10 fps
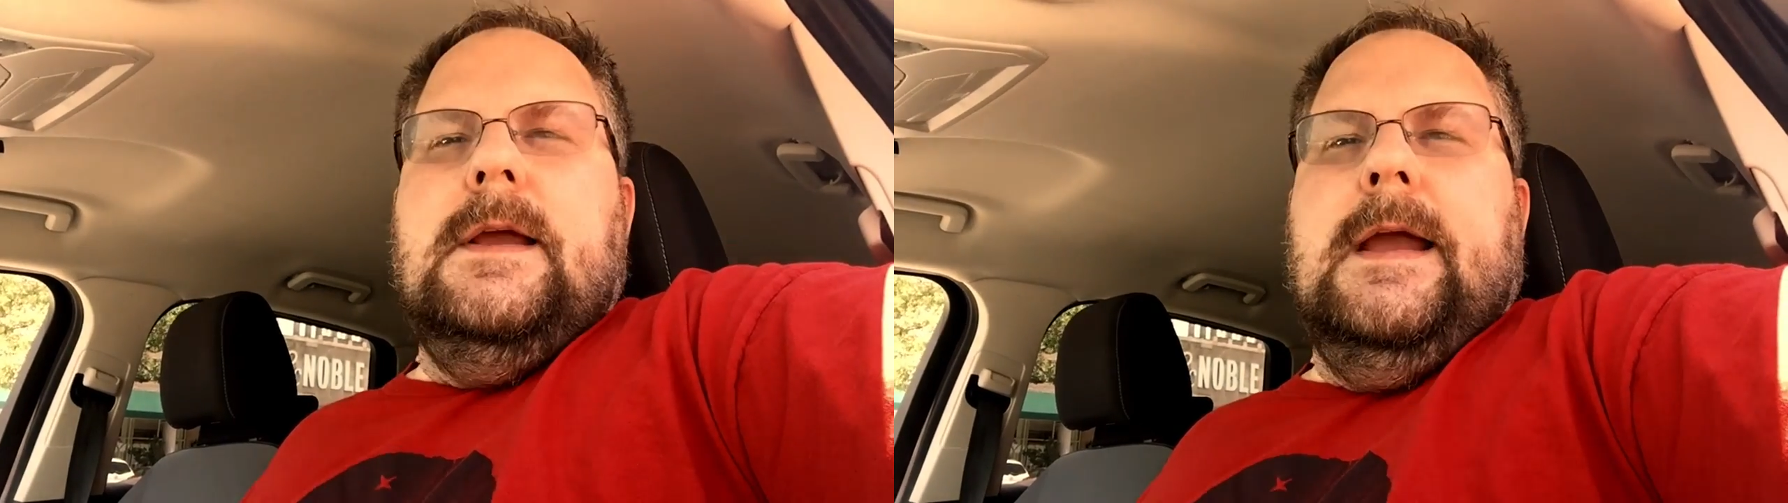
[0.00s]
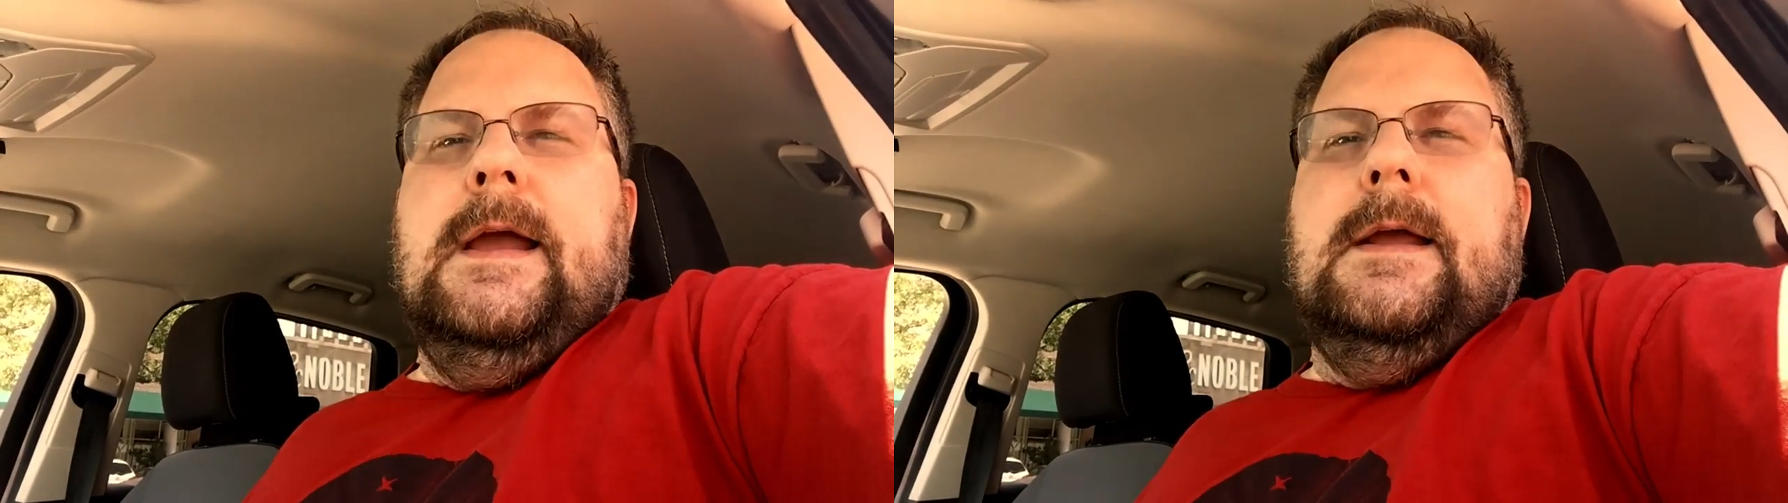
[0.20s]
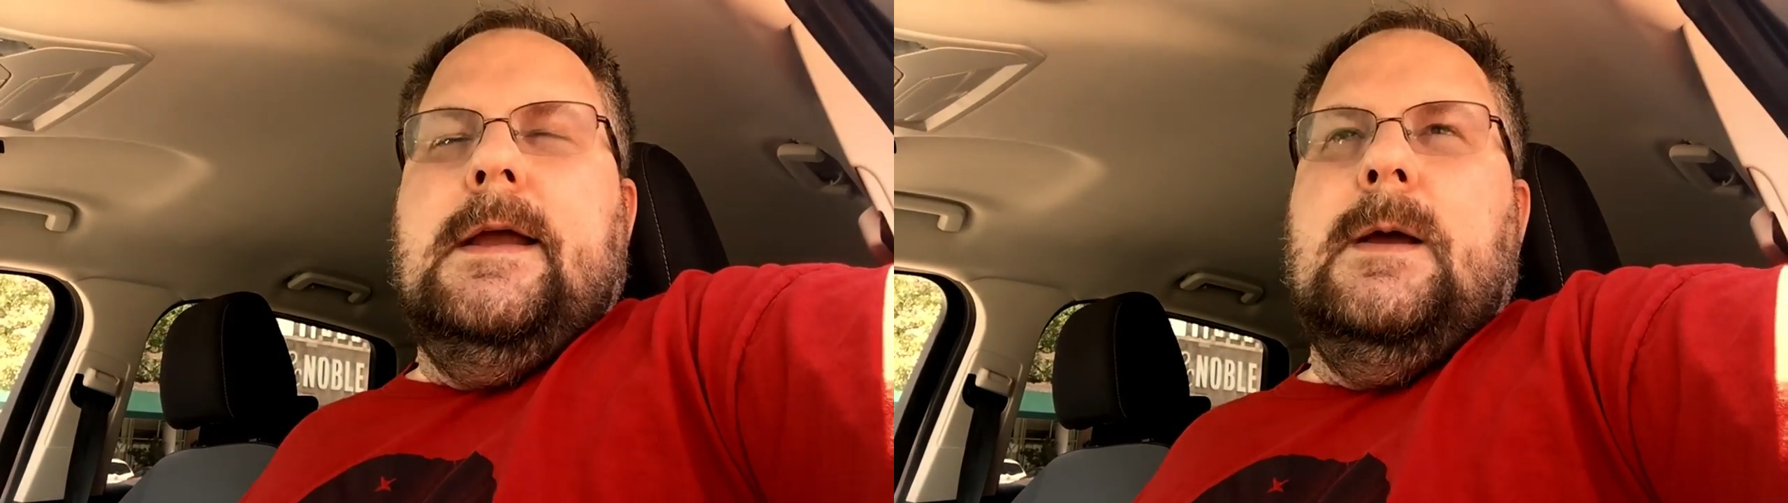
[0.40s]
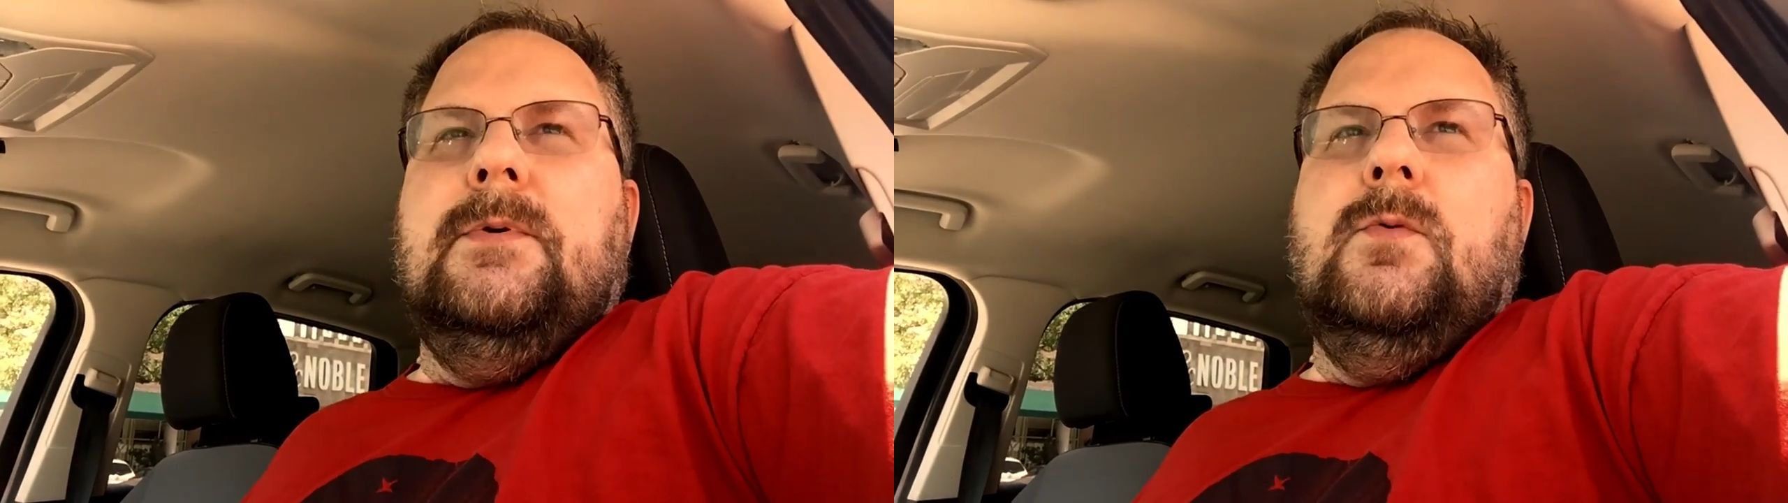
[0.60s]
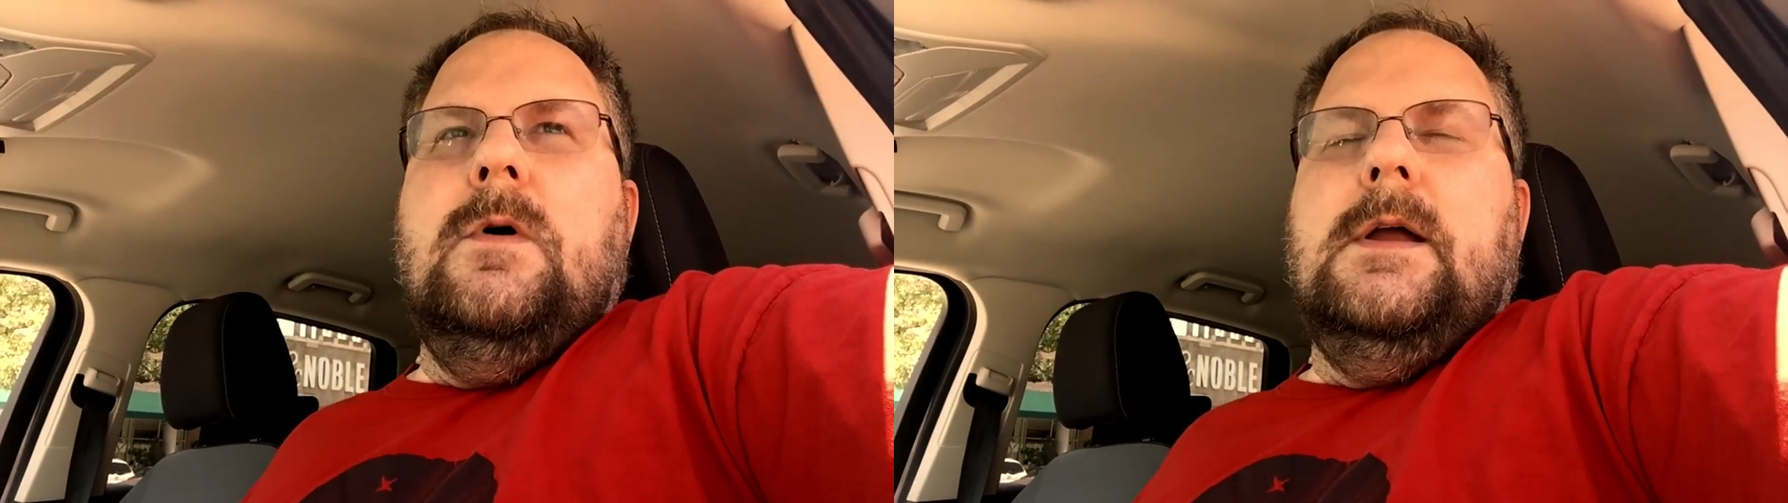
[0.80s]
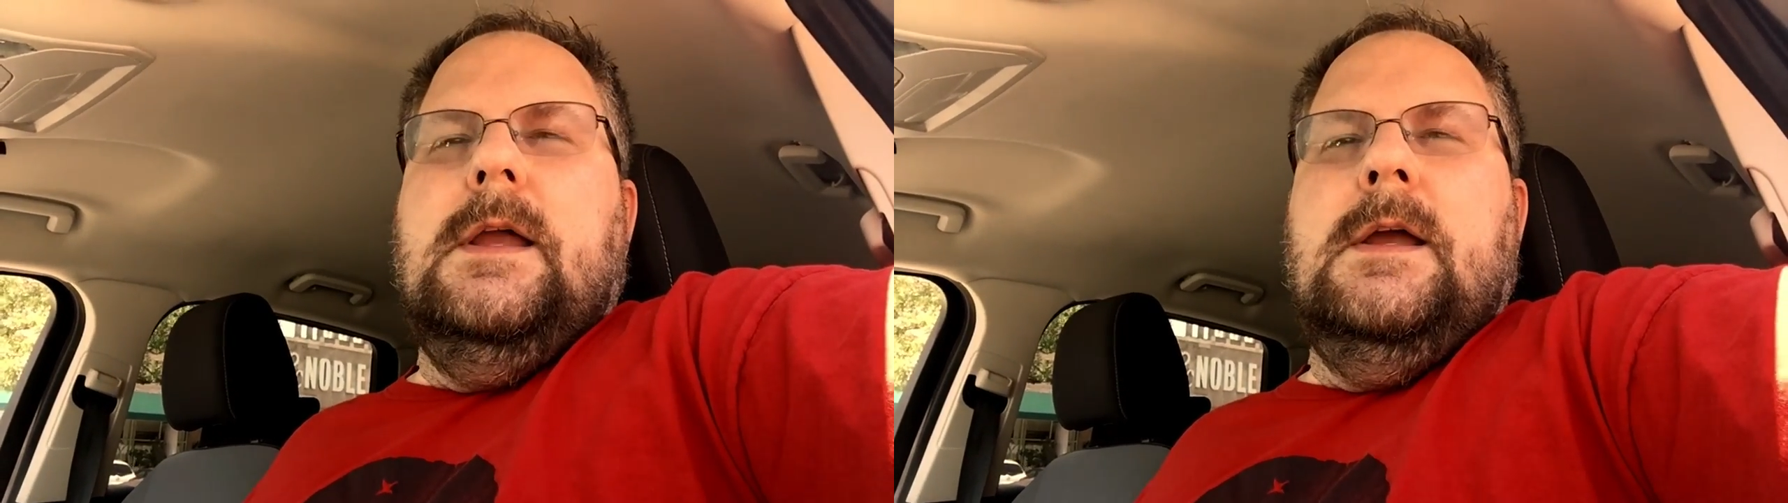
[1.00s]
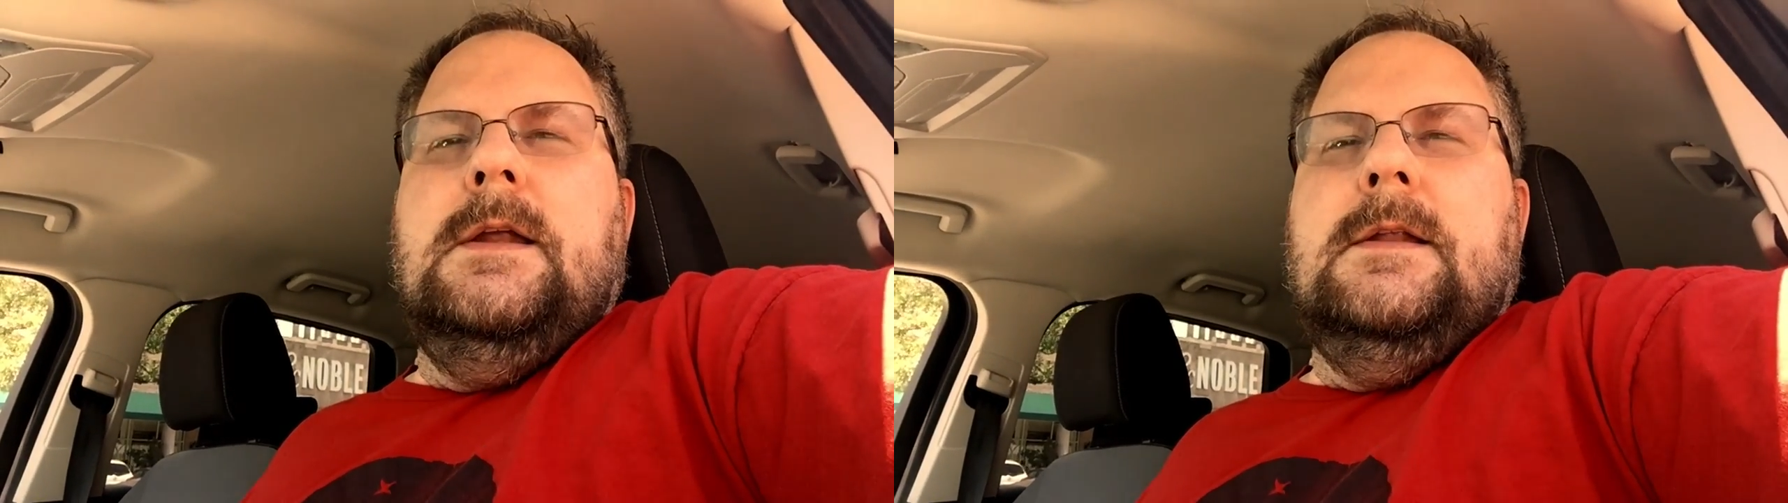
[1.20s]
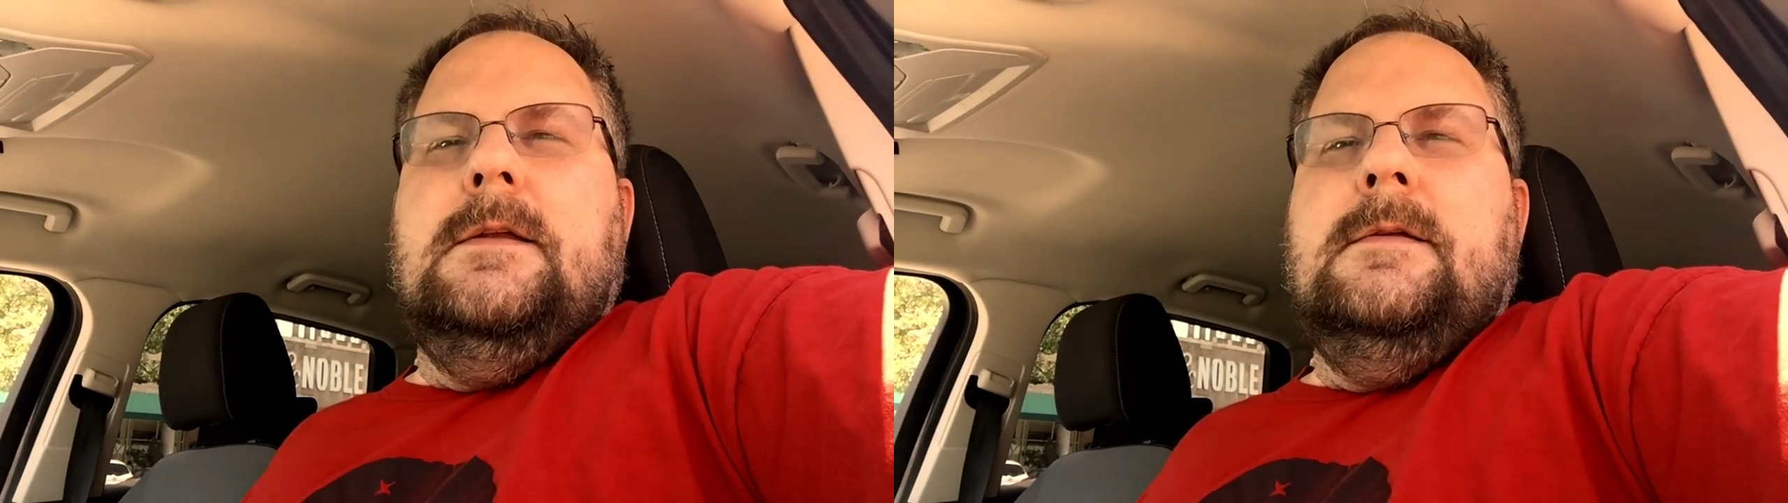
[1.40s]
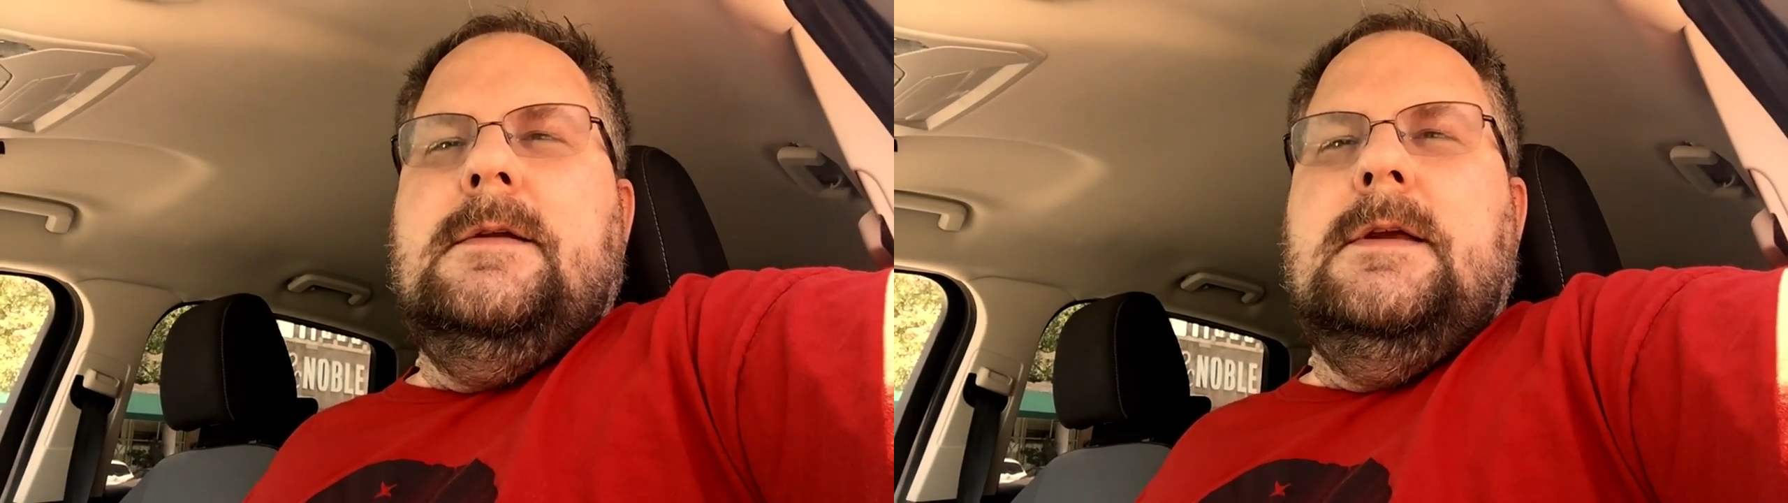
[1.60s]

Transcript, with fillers: and happened to walk in and